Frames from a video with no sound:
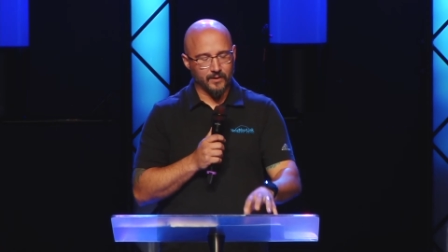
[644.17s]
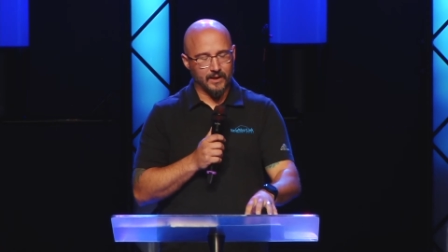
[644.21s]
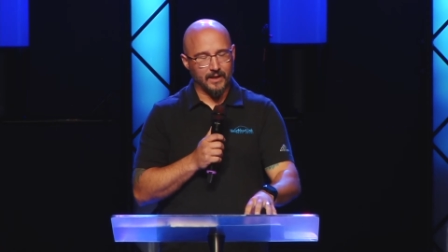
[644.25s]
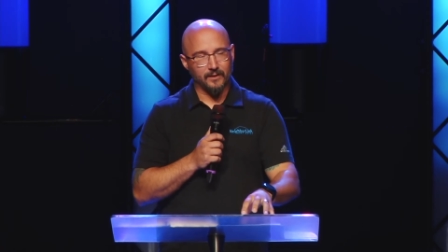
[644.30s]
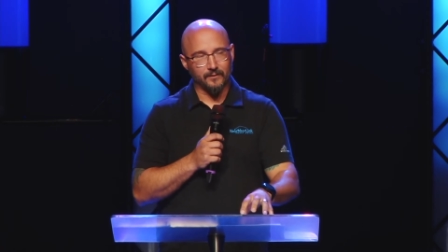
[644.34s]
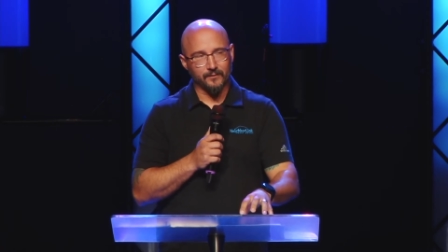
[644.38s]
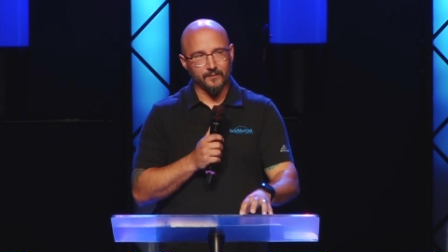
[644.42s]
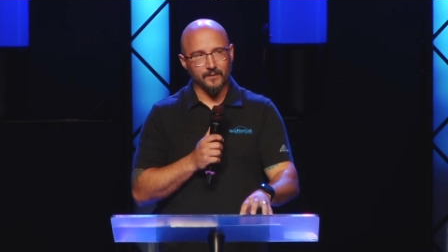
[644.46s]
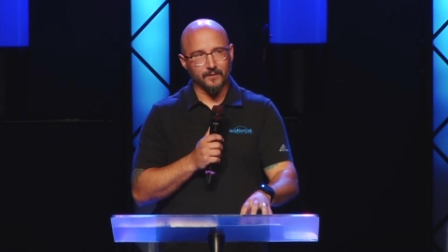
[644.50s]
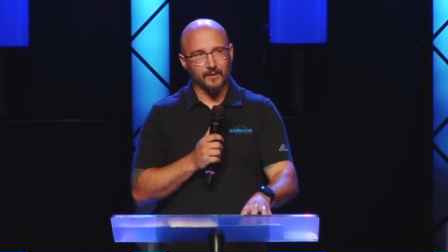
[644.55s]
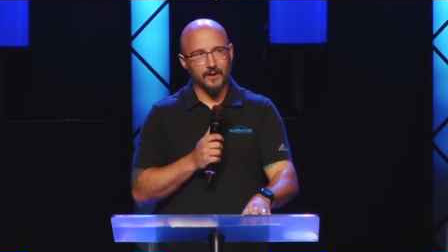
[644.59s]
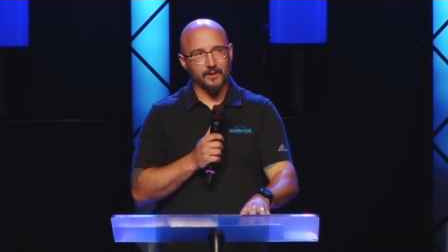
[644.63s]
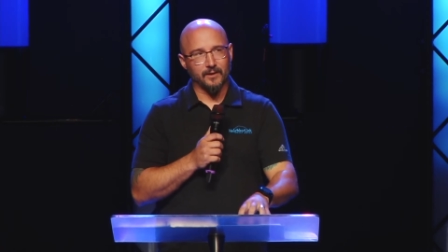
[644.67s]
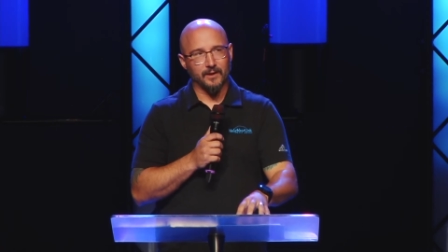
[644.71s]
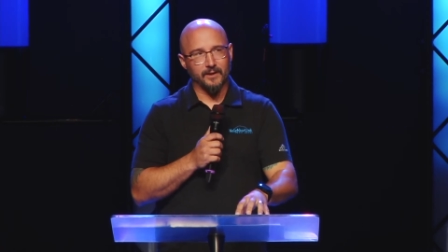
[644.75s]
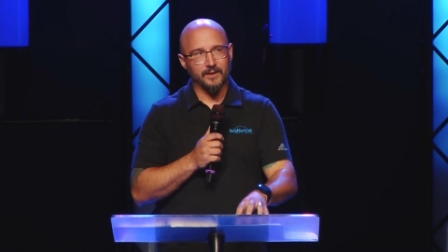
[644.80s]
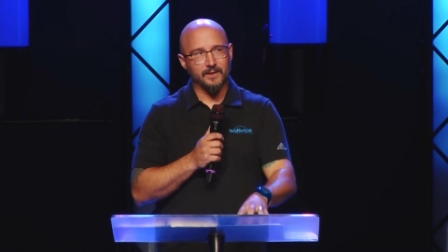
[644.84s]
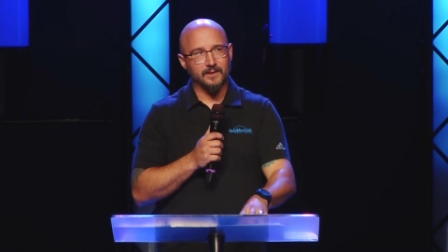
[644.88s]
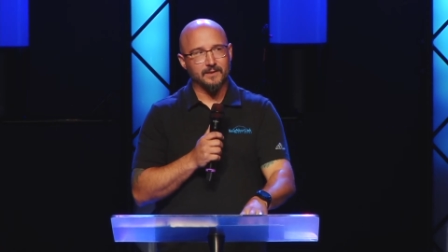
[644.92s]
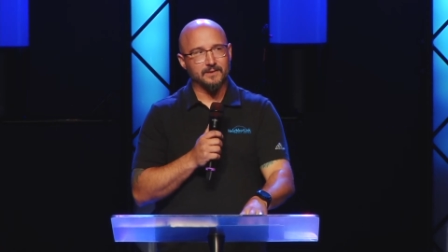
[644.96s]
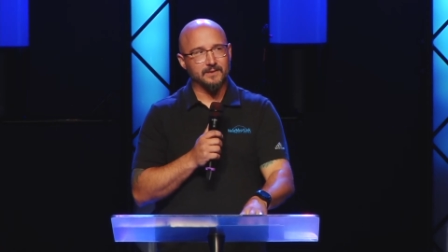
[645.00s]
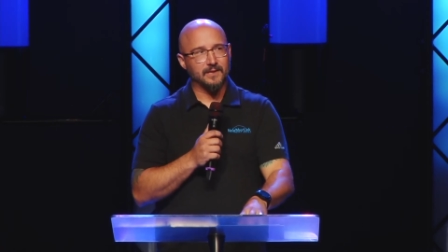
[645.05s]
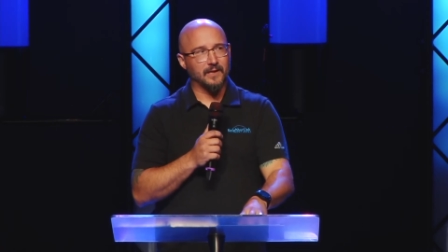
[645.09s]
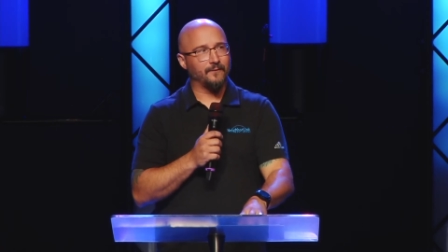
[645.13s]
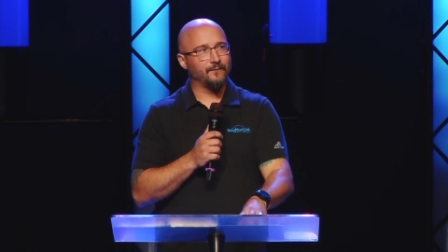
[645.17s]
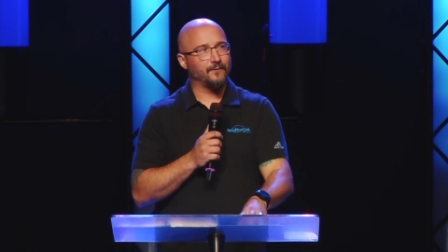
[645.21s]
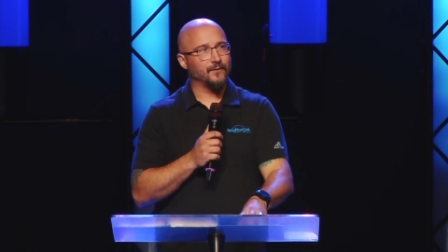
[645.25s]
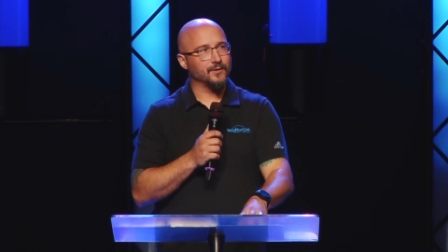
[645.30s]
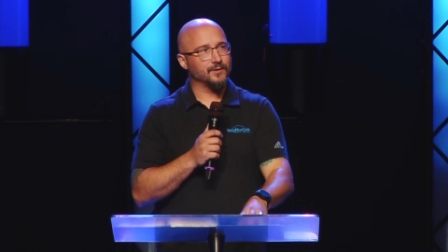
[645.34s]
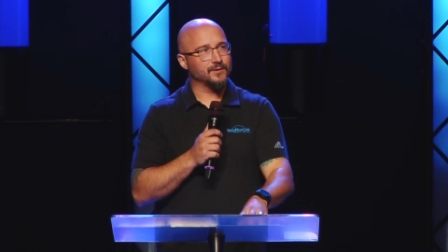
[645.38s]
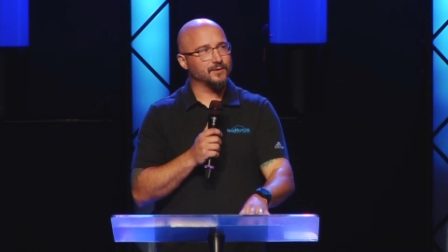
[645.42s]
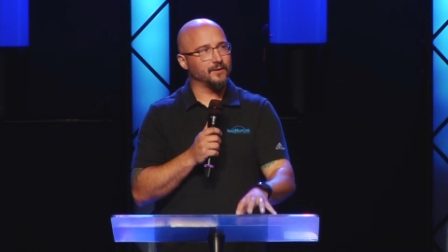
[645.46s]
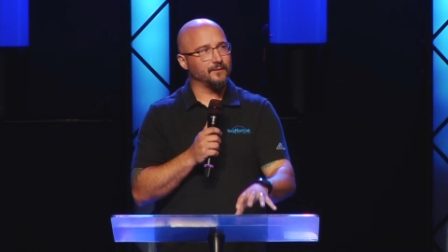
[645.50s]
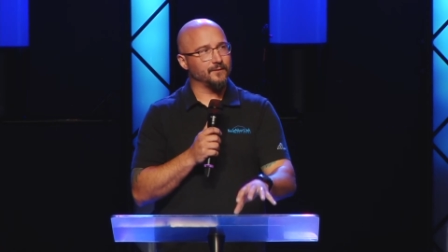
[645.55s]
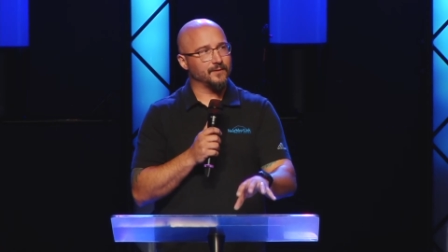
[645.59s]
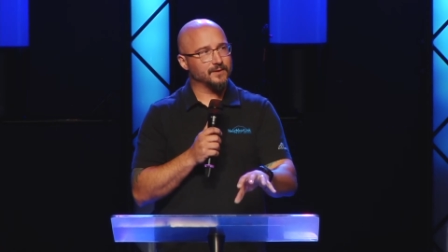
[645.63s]
the letter, I didn't say first
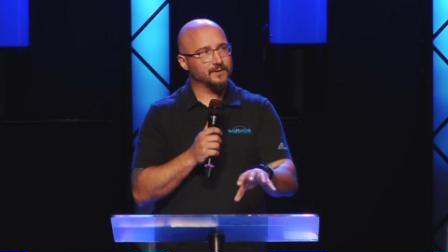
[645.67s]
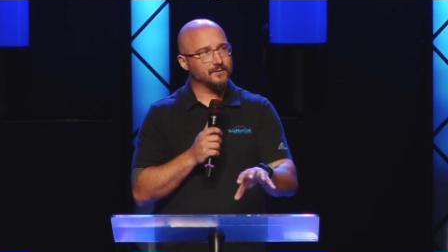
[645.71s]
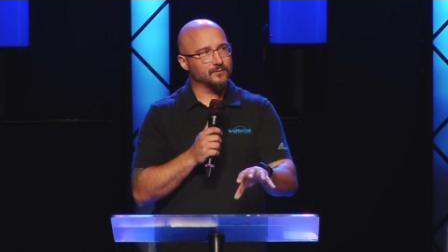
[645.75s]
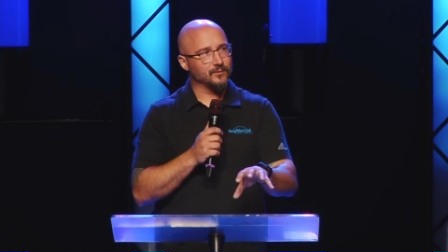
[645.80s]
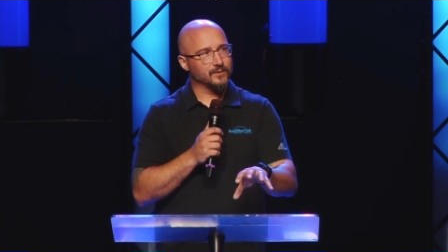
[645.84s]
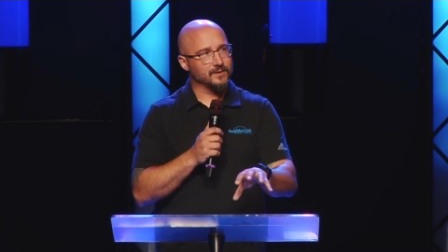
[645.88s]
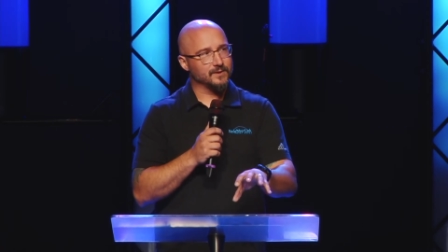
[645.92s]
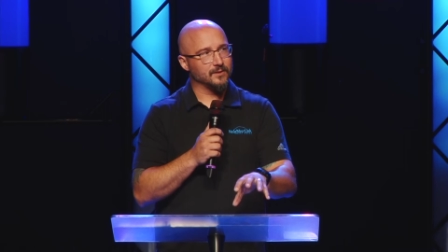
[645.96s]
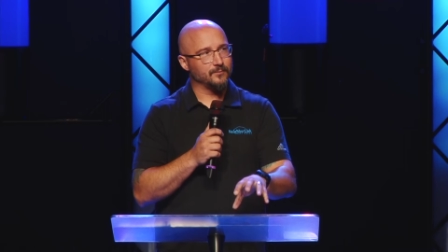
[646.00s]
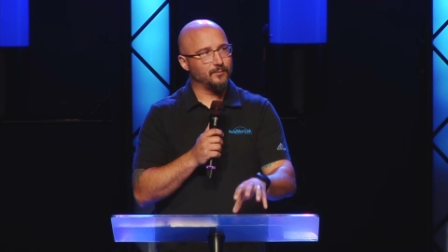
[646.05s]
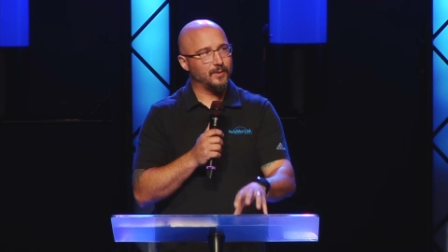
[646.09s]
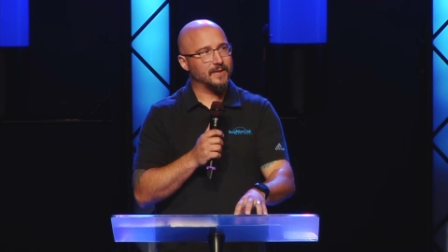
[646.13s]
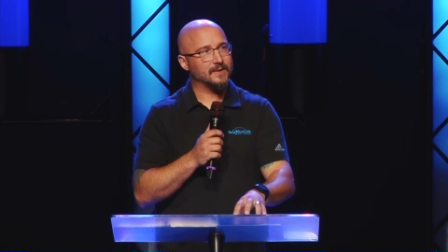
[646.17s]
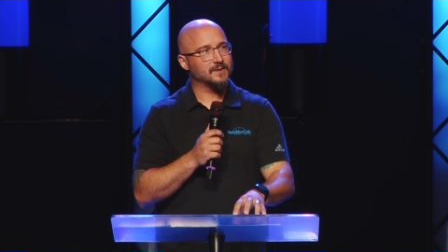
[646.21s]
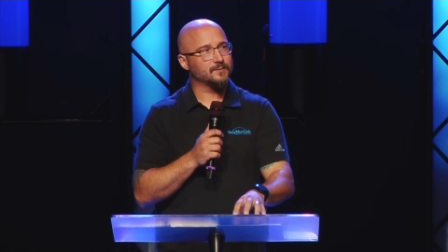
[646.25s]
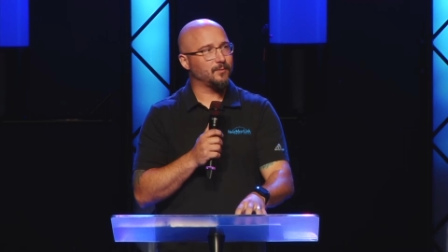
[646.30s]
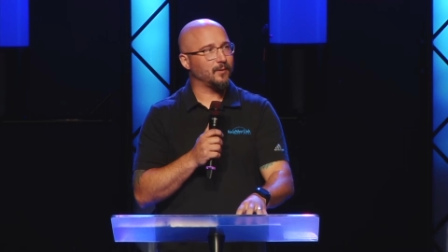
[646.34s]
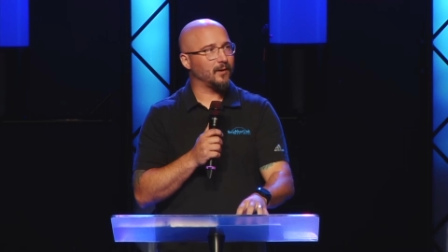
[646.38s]
service, was the best